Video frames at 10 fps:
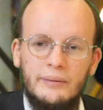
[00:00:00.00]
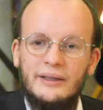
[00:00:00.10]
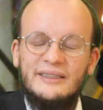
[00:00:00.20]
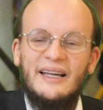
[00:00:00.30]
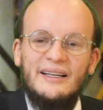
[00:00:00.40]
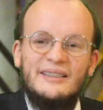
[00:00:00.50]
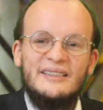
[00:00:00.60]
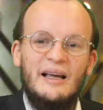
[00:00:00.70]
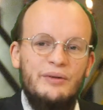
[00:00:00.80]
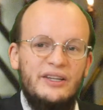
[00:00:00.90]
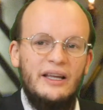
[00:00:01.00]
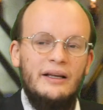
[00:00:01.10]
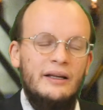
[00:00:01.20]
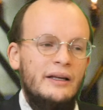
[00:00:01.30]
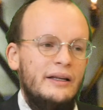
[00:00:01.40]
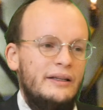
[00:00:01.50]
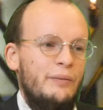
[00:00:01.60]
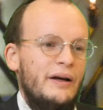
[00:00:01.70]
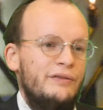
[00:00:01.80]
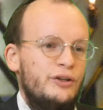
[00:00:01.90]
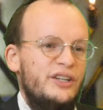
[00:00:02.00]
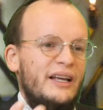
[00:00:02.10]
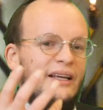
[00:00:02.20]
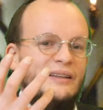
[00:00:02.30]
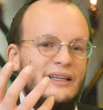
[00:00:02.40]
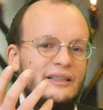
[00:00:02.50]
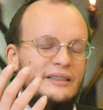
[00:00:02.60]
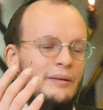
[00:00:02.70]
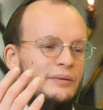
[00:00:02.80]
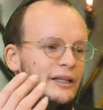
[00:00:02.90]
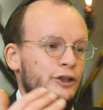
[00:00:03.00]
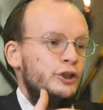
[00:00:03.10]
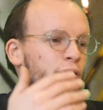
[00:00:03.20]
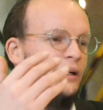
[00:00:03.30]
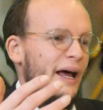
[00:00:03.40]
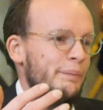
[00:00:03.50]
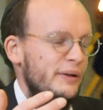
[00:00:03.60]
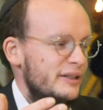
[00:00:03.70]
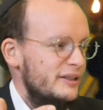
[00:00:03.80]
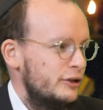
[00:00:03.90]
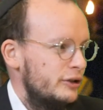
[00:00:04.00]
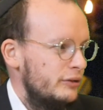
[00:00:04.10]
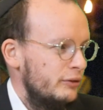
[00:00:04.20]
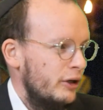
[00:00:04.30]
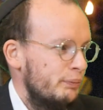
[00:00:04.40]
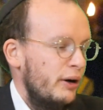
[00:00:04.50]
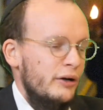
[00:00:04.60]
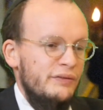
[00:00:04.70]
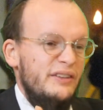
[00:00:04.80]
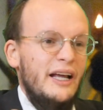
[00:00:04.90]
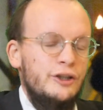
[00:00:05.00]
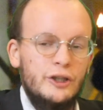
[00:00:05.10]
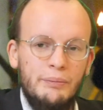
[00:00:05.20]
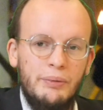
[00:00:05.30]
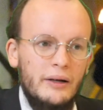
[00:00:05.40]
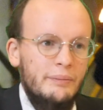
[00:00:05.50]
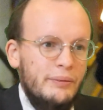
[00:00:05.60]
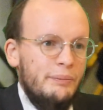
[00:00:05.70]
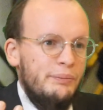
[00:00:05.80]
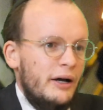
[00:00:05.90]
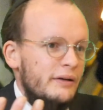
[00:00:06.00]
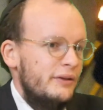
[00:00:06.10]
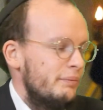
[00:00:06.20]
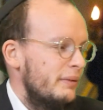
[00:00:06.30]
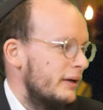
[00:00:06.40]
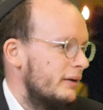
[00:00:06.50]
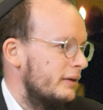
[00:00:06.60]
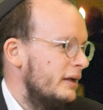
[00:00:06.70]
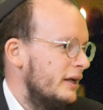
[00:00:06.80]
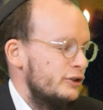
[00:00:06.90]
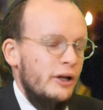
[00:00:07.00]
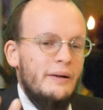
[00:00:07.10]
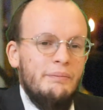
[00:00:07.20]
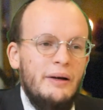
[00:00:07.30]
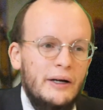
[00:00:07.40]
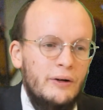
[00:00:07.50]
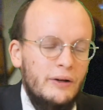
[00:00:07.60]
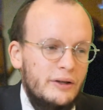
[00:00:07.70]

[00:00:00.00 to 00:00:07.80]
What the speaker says: Is that something that we have to thank? Is that something that shouldn't happen? Is that not part of nature? Part of the miracle? It's not a miracle.